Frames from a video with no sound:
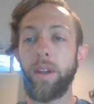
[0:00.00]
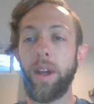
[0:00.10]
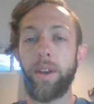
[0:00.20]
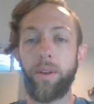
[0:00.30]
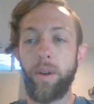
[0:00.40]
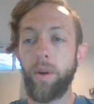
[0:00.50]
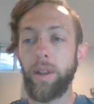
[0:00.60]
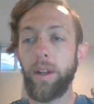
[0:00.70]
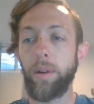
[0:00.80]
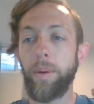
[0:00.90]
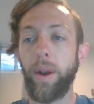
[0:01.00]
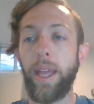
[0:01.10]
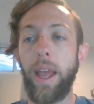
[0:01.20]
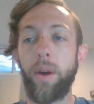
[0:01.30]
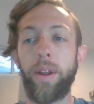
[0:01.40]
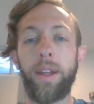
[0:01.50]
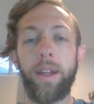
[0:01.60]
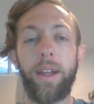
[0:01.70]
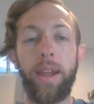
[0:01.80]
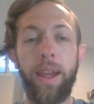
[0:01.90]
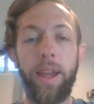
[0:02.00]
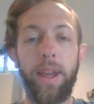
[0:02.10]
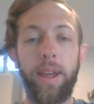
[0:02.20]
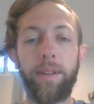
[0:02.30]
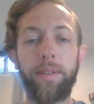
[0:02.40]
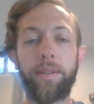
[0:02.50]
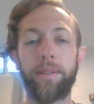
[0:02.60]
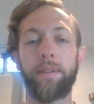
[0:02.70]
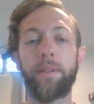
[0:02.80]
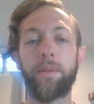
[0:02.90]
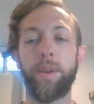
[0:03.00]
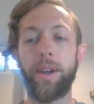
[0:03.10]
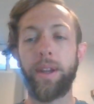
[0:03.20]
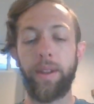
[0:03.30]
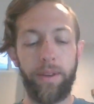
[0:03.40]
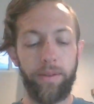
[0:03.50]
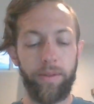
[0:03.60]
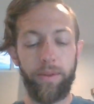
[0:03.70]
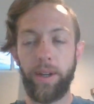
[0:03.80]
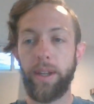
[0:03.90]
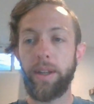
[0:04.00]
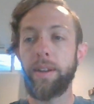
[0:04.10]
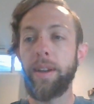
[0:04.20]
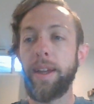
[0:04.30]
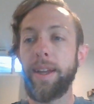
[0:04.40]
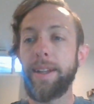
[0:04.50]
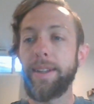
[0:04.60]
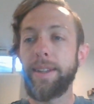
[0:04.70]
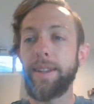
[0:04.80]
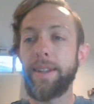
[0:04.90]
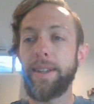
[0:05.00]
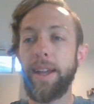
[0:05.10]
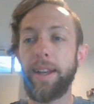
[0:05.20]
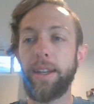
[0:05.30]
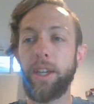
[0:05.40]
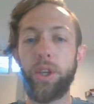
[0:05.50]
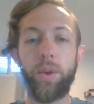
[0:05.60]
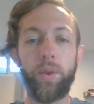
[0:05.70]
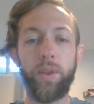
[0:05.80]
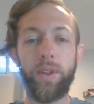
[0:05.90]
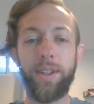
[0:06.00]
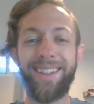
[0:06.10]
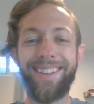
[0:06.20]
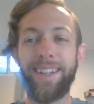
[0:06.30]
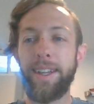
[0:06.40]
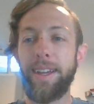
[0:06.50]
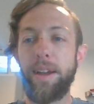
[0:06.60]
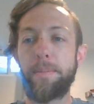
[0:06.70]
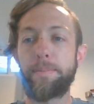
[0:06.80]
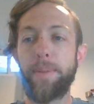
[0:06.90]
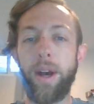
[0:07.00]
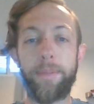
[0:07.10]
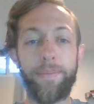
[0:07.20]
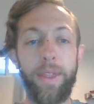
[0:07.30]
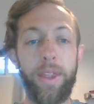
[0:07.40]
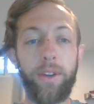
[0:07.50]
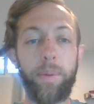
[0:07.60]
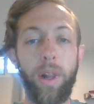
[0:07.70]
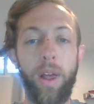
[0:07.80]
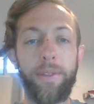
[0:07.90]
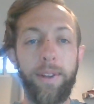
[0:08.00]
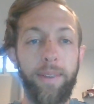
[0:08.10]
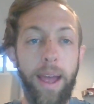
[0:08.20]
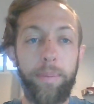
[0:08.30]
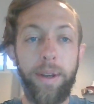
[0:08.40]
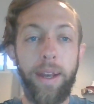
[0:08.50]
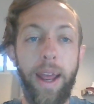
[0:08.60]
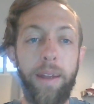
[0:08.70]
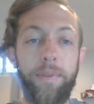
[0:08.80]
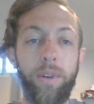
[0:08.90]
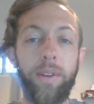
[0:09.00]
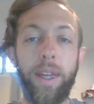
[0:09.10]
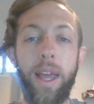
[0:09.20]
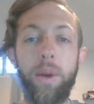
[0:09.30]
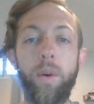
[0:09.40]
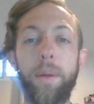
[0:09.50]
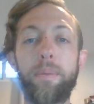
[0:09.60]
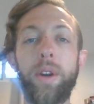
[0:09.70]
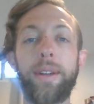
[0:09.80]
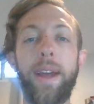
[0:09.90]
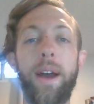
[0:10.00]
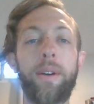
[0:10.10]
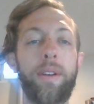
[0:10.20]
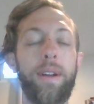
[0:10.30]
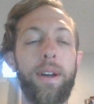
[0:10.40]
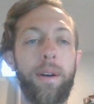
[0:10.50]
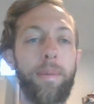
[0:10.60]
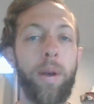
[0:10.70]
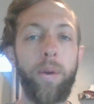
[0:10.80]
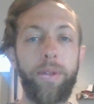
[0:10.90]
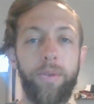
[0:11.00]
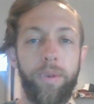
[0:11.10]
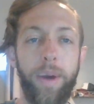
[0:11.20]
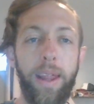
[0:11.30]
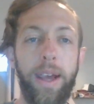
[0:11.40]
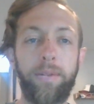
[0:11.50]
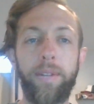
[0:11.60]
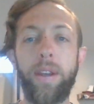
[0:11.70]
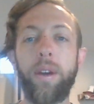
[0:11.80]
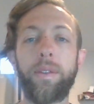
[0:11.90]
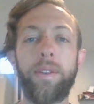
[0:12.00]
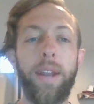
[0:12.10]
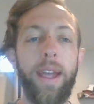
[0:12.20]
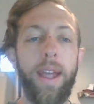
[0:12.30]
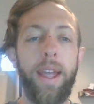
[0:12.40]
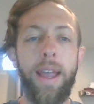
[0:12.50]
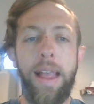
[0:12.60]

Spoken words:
I do know a little about accounting and reading these freaking 10Qs. But there's been a lot that's happened in Anfield, and I kind of want to put it down. I went through my last videos today